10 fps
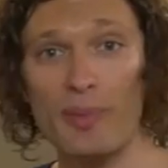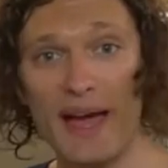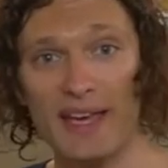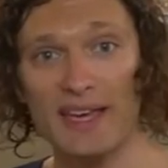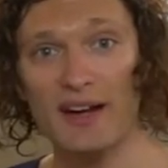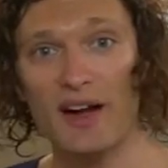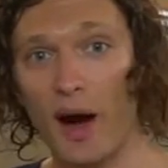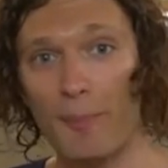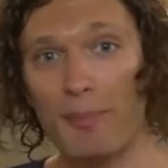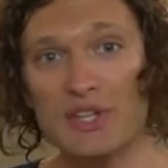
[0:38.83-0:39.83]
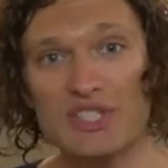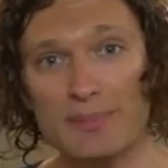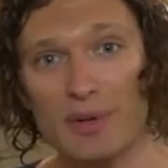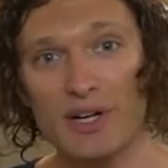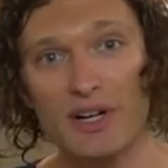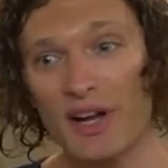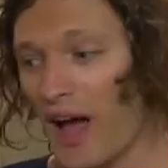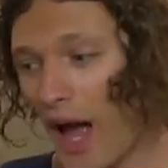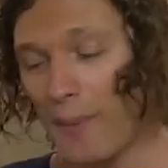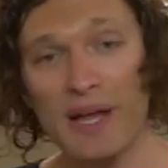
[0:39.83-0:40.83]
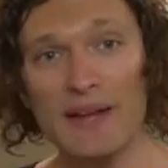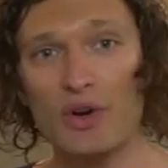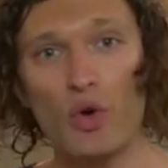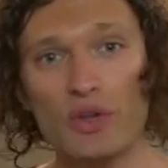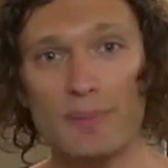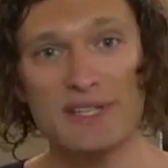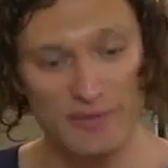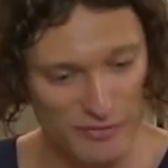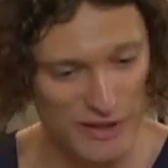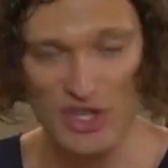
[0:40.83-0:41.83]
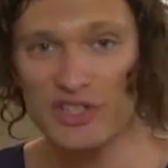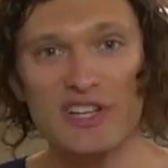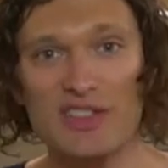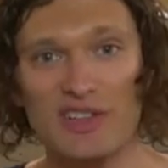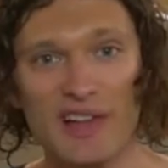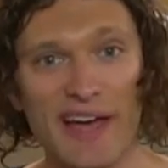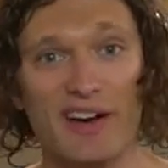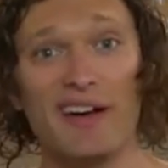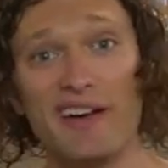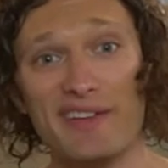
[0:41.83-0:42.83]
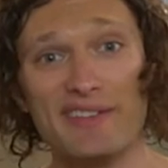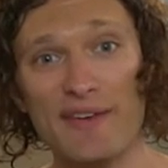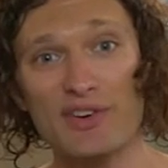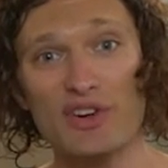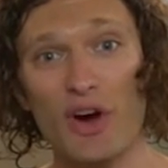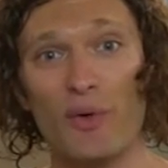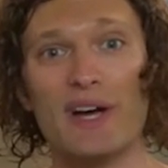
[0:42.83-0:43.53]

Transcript: back here, a Bunsen burner, I might even hold a piece of fish underneath a lighter. You never know.